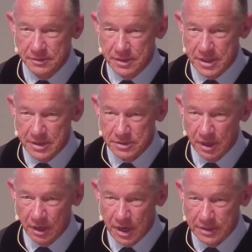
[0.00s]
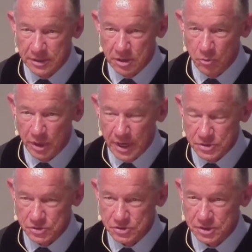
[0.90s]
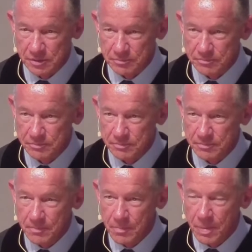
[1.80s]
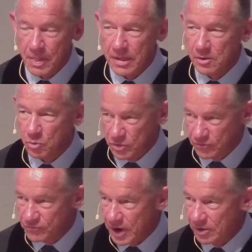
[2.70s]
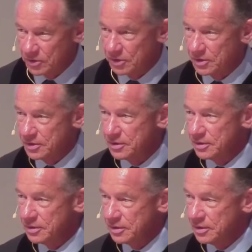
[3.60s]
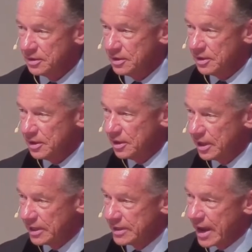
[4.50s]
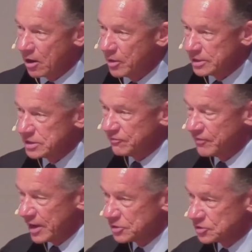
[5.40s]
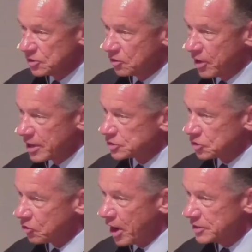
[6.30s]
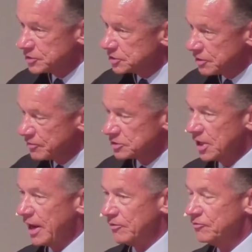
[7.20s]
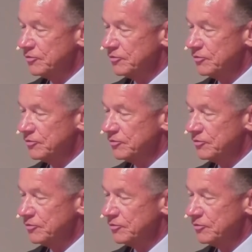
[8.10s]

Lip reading: He had neglected a relationship with the Father. And now, as he faced the greatest crisis of his life,